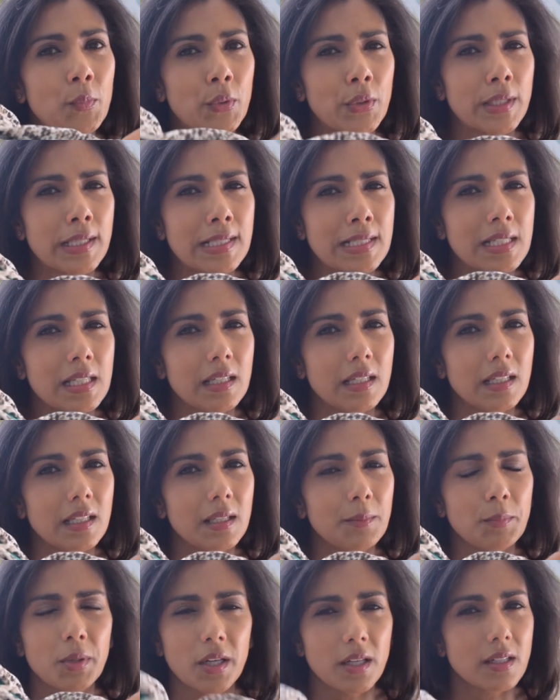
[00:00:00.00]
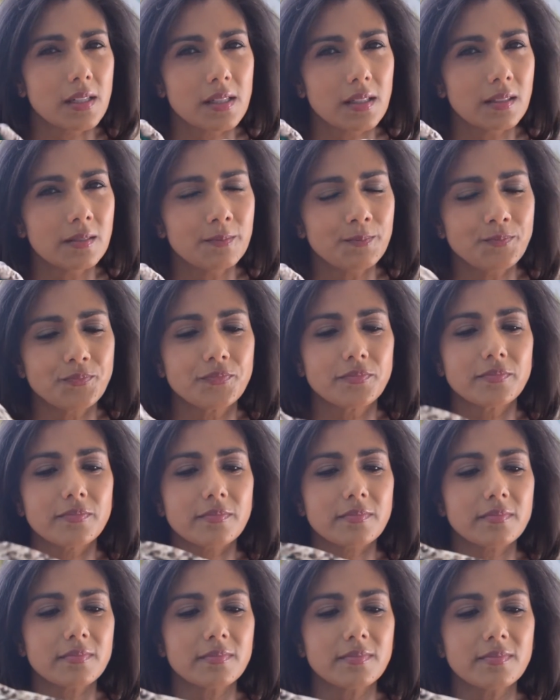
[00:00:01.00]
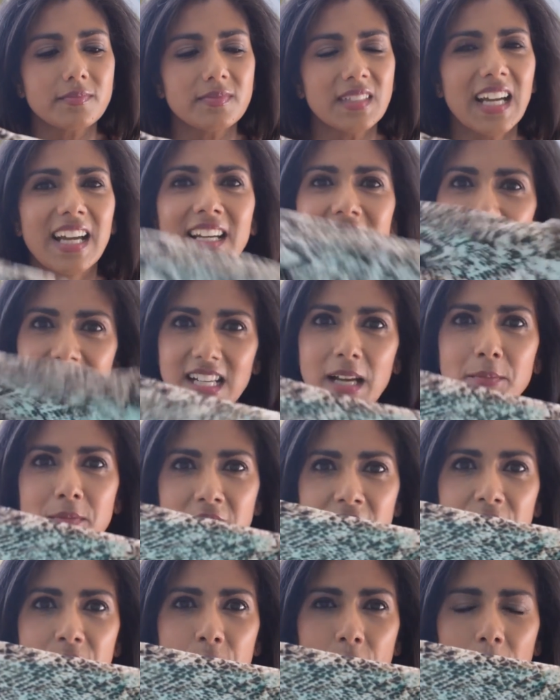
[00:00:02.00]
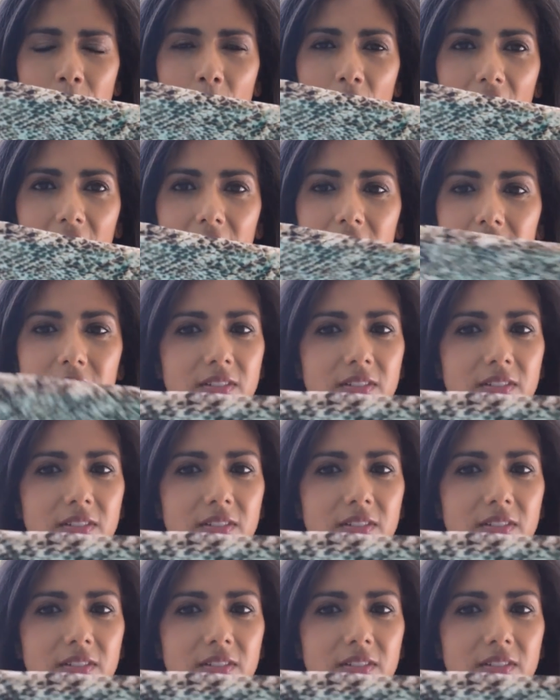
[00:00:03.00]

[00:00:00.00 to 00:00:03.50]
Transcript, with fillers: printy person except in swimwear.